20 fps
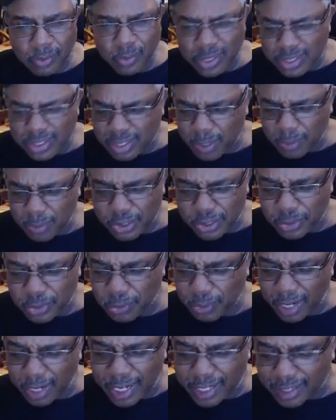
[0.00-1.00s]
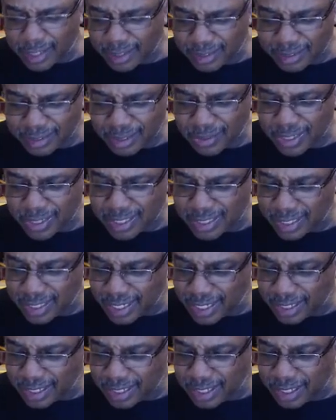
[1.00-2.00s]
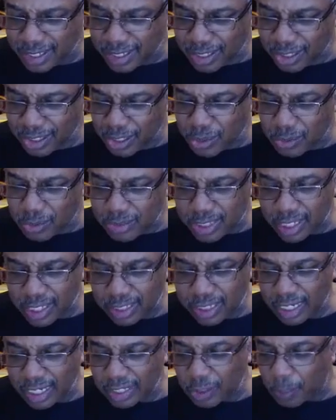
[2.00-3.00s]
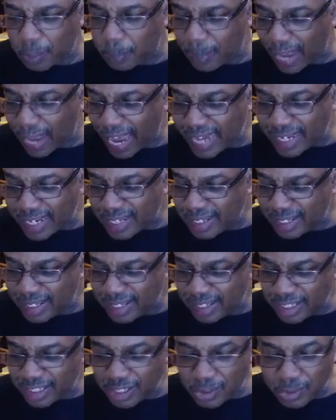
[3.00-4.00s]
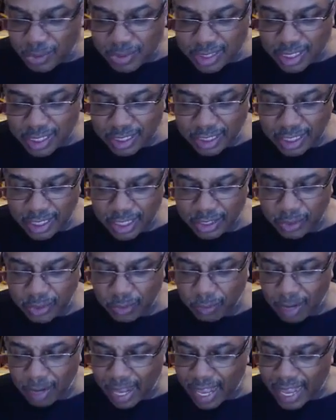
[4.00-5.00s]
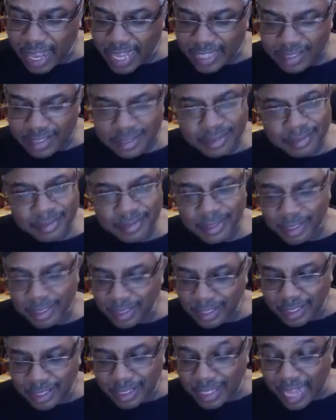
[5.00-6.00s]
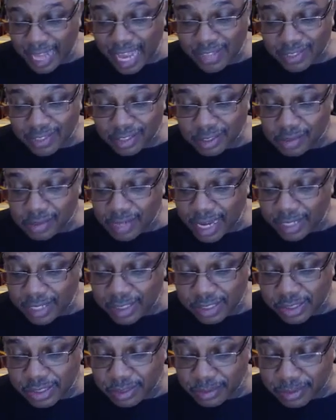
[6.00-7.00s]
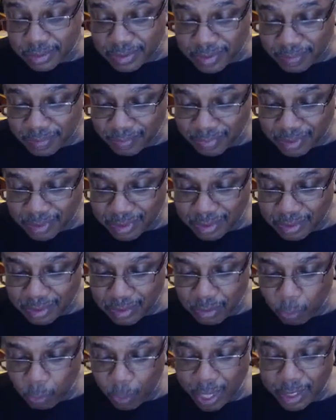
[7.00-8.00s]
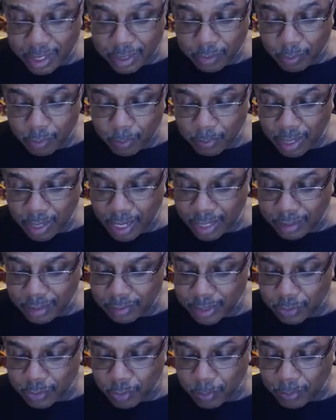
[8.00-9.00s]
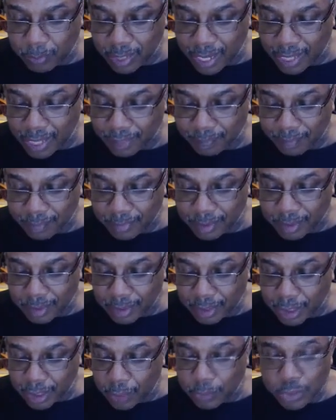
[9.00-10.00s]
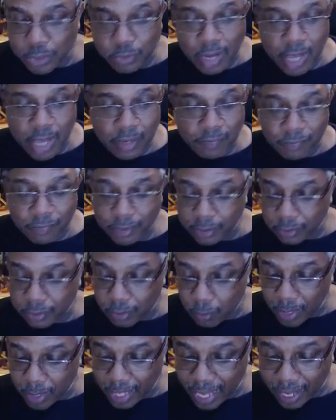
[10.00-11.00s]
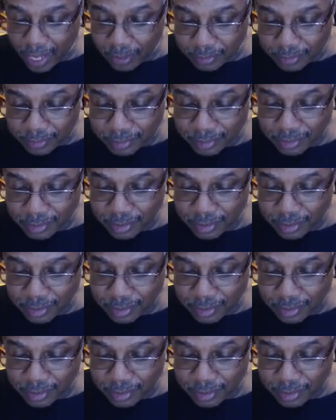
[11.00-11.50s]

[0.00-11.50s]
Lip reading: What's up with you, Ray? Tony said. You don't take care of your body. You don't take care of your ride. I think you got issues. Ray didn't reply. He was trying to figure a way out.